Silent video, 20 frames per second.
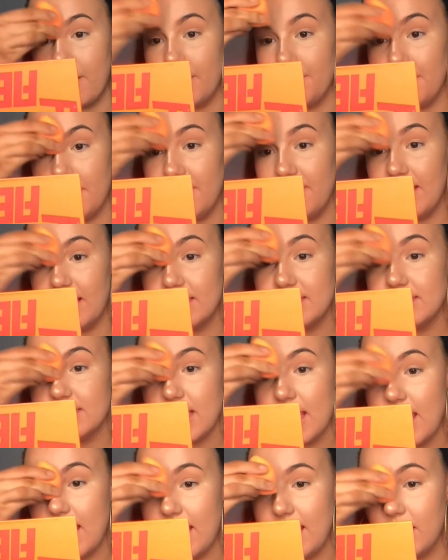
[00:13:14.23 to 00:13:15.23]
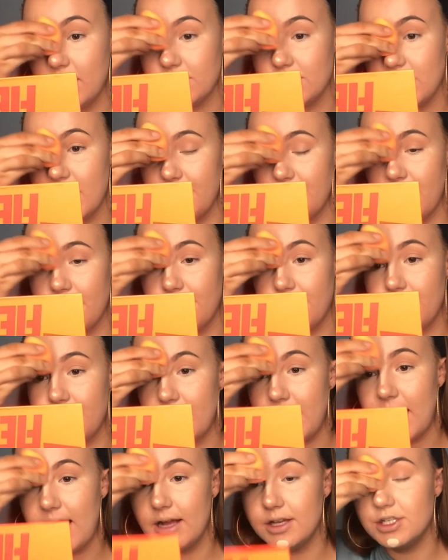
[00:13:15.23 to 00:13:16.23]
I'd been that day. I checked my
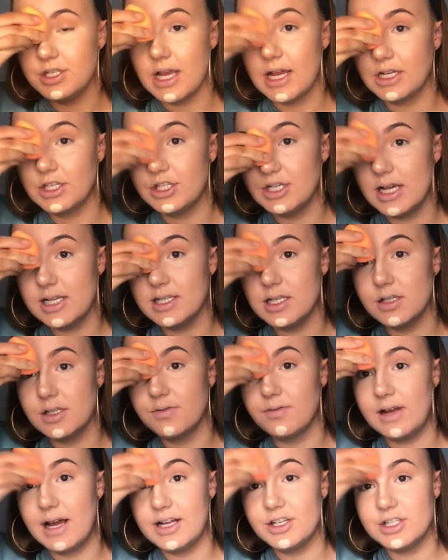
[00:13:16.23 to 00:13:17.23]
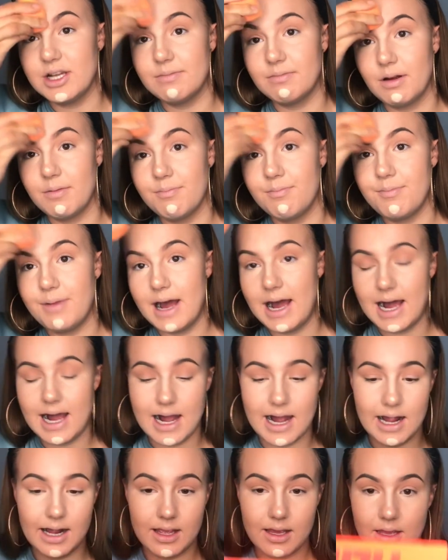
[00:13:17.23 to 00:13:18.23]
flat, checked Jess's flat, checked my
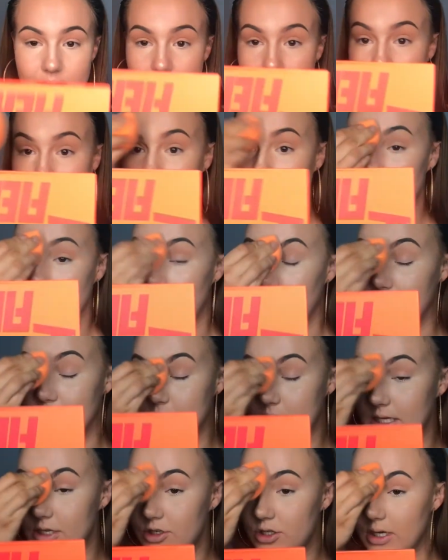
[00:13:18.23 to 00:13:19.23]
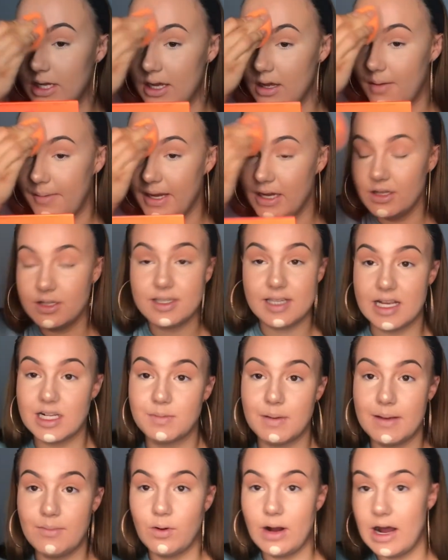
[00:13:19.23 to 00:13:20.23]
bag. I was literally, I mean, 6
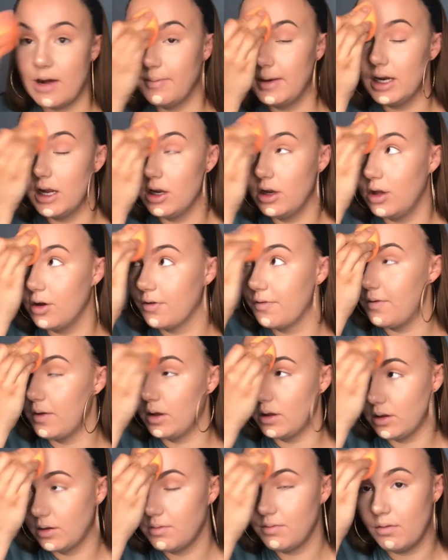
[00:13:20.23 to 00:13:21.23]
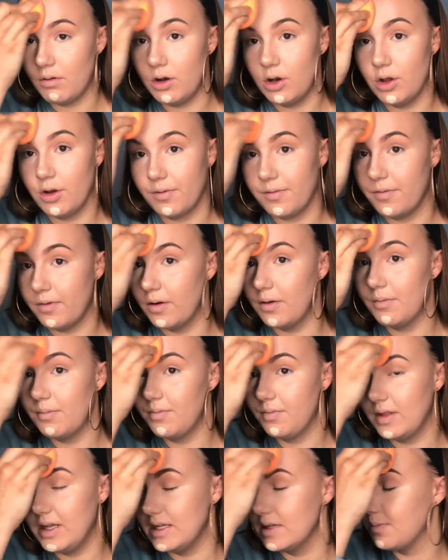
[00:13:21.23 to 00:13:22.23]
people helped me like look for
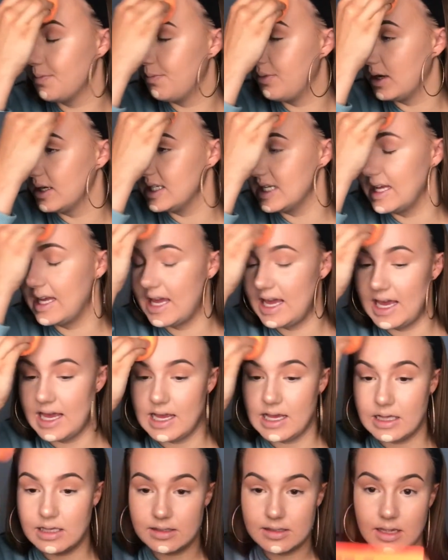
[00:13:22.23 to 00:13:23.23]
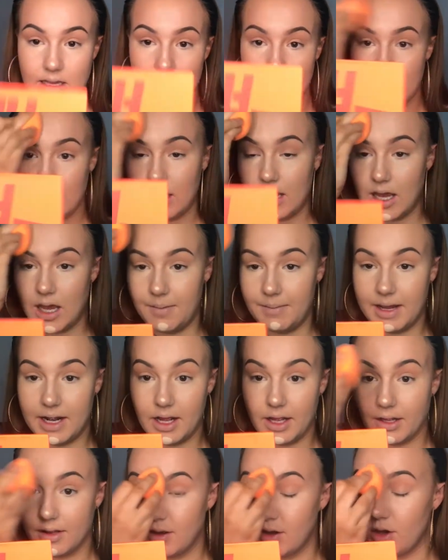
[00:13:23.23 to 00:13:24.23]
these bloody keys, and
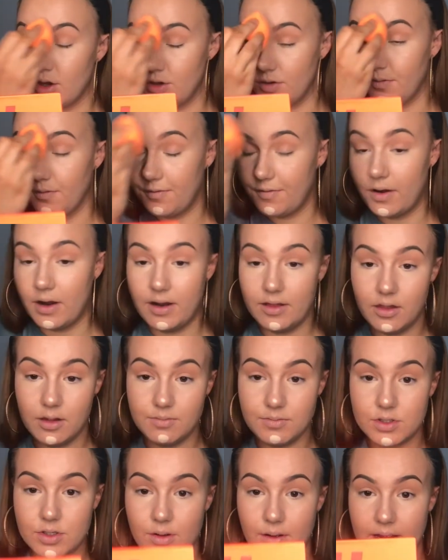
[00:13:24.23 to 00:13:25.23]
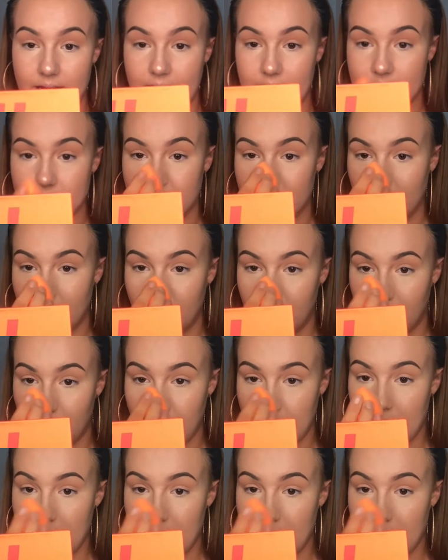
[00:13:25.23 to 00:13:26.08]
I couldn't find them, so I had to